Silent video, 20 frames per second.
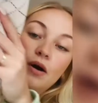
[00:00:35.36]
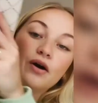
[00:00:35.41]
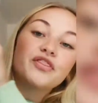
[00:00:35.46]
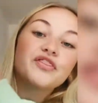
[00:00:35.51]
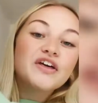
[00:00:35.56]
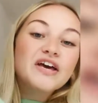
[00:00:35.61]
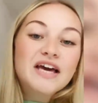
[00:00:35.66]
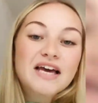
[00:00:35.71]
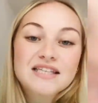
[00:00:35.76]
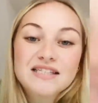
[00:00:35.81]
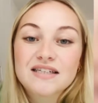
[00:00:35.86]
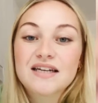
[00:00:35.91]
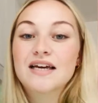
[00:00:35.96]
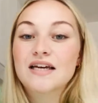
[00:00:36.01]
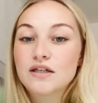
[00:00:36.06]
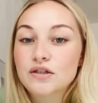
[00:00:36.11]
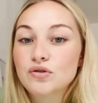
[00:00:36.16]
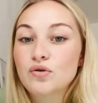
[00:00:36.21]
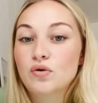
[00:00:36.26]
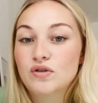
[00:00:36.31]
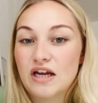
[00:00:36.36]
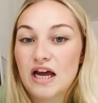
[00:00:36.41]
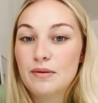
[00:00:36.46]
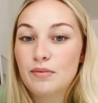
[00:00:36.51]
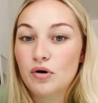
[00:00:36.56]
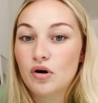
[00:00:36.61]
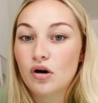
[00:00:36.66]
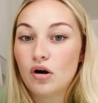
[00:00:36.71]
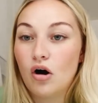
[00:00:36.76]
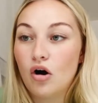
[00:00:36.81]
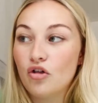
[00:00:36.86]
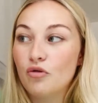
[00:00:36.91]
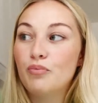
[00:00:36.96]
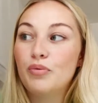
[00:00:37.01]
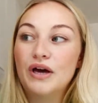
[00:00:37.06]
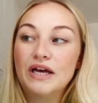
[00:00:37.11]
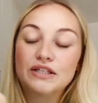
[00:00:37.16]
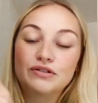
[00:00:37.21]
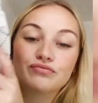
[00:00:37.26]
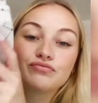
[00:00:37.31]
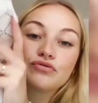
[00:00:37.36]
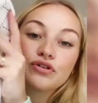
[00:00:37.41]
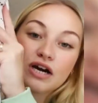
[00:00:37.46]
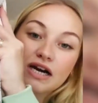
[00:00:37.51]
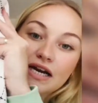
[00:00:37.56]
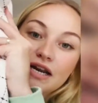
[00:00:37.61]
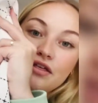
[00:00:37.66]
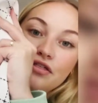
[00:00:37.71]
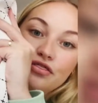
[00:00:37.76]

think it's an indoor tablecloth, but it's really